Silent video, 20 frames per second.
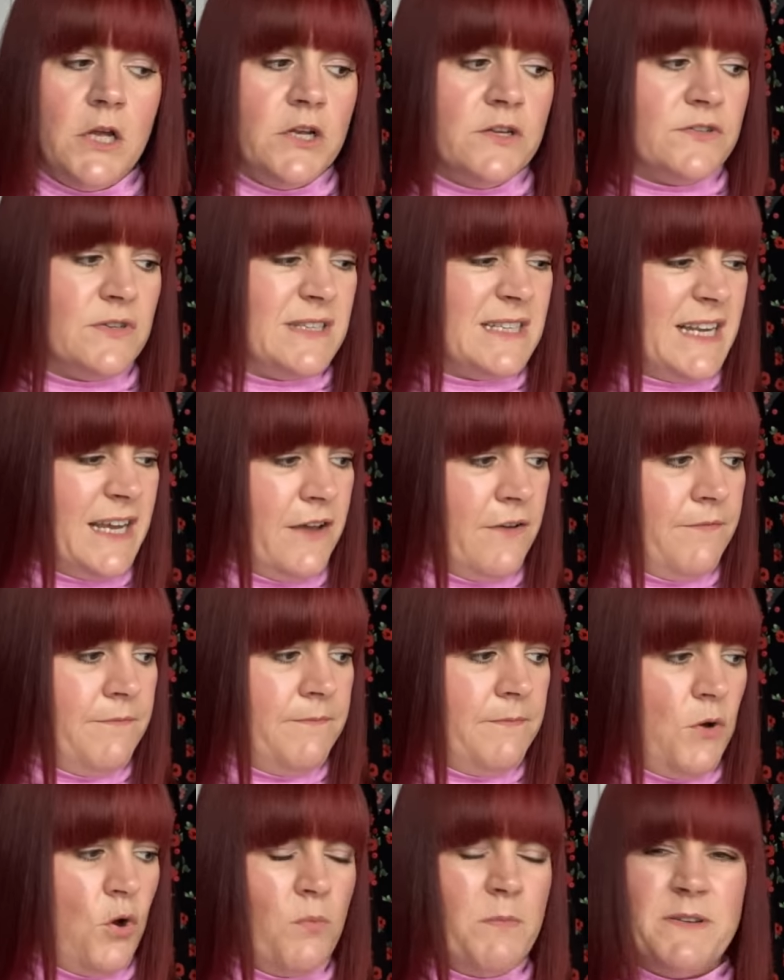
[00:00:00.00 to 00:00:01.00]
So it's like
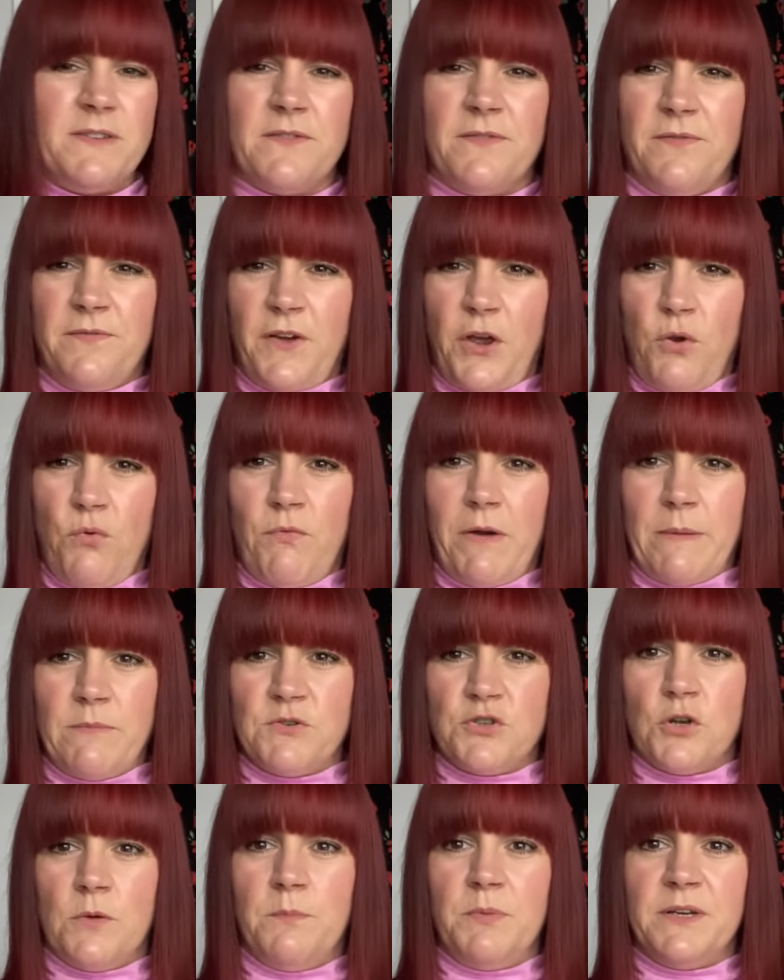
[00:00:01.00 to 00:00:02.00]
almost a faux wrap
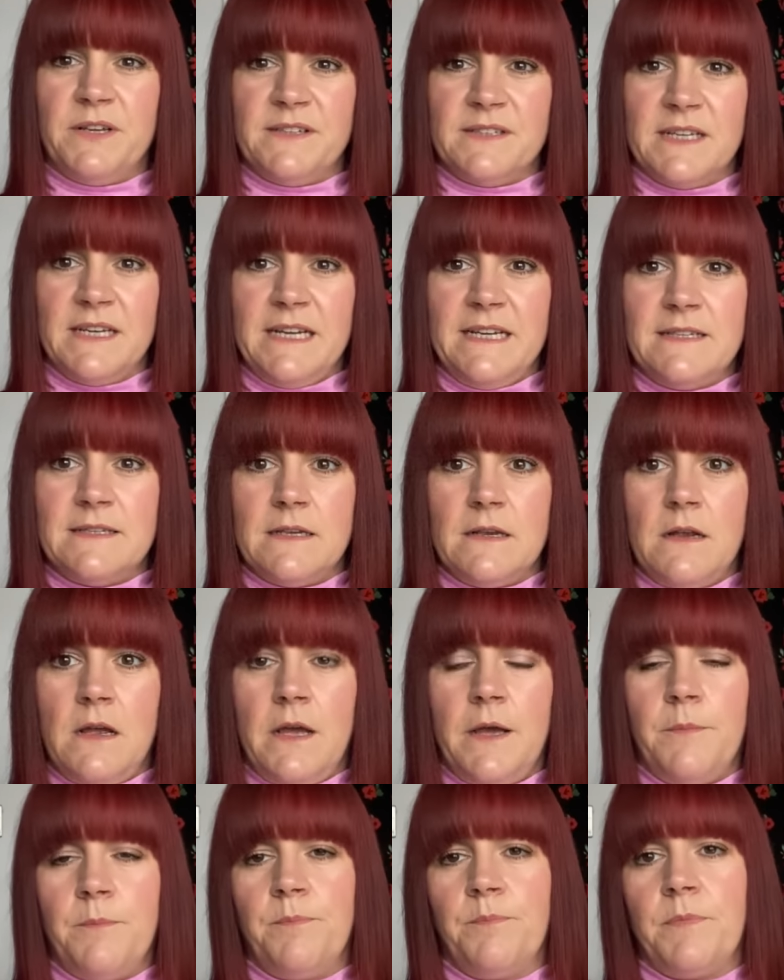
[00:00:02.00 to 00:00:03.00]
top, because then it's
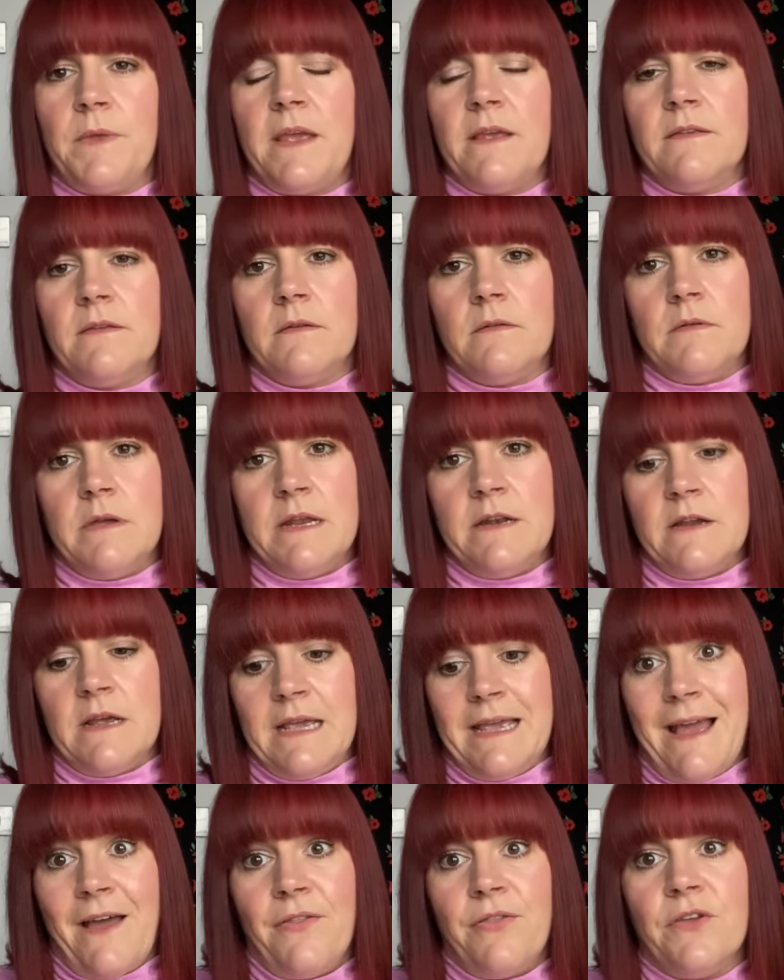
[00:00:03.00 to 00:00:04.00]
in a
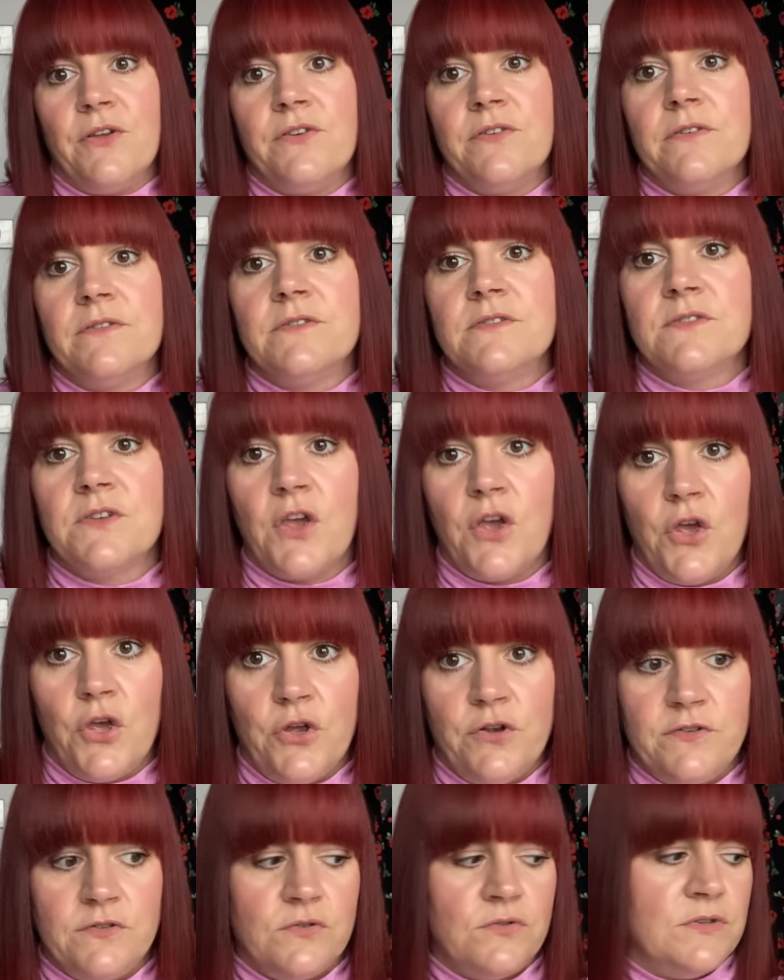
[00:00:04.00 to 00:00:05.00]
gathered
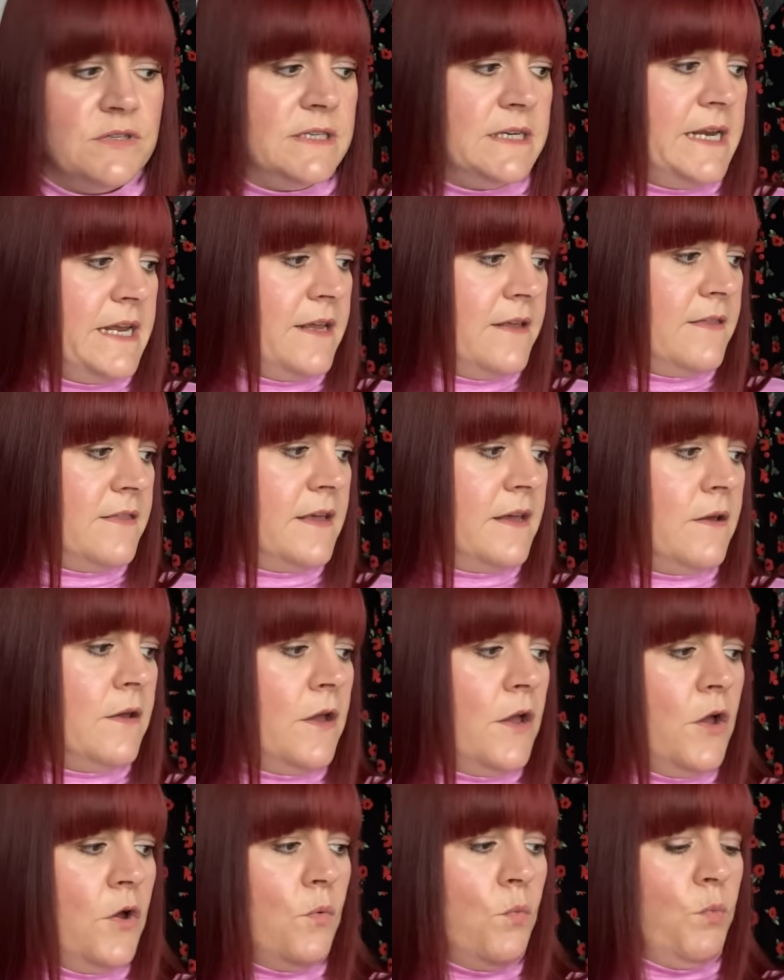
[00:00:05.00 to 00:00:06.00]
skirt underneath it
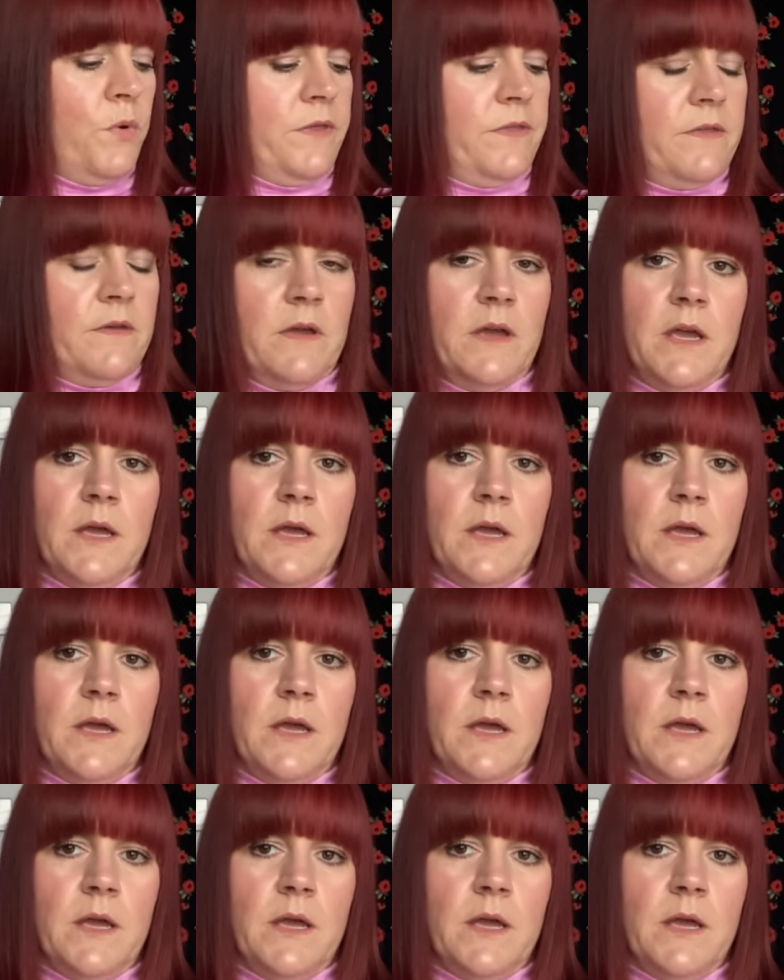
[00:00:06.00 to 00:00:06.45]
with